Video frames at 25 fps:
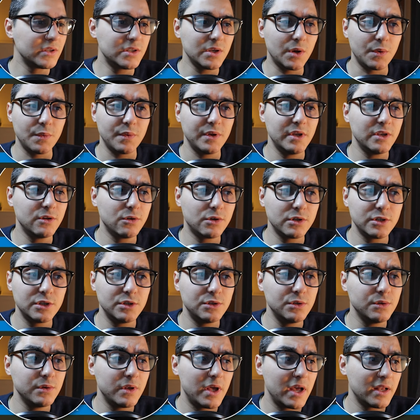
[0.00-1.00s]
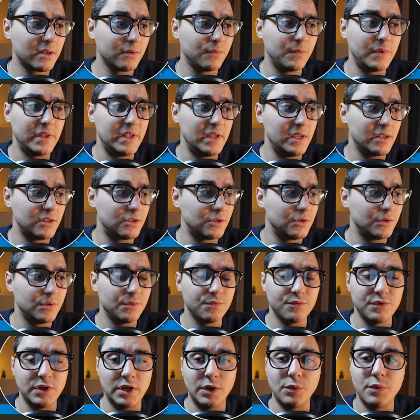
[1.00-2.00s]
So in order to do that, we need to
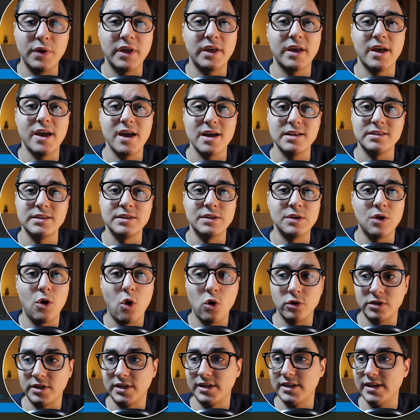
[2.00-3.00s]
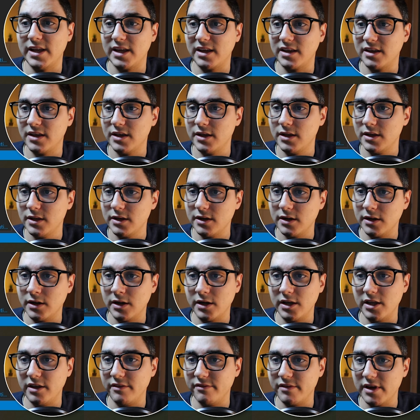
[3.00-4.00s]
really quick add an onclick
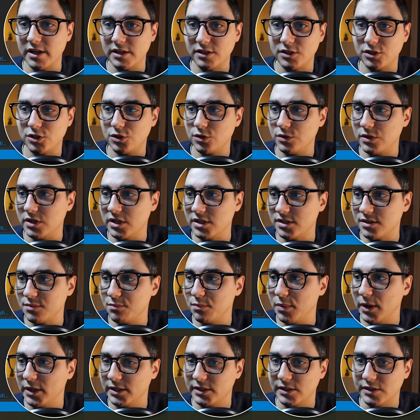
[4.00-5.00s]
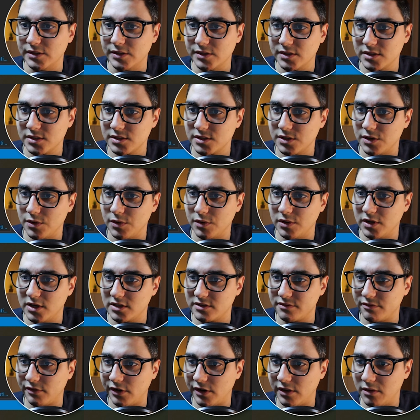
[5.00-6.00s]
event to this button. So
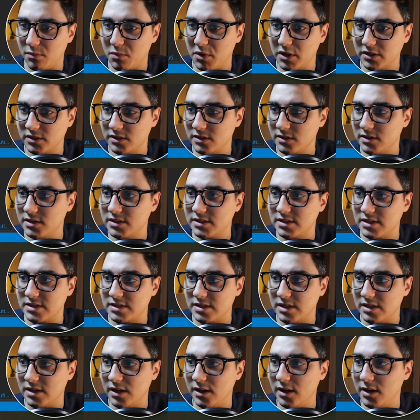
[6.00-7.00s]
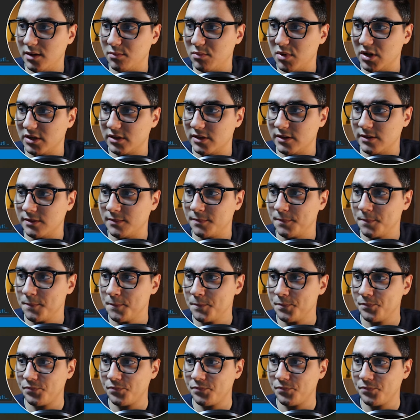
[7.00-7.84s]
let's find the button. This is the delete button.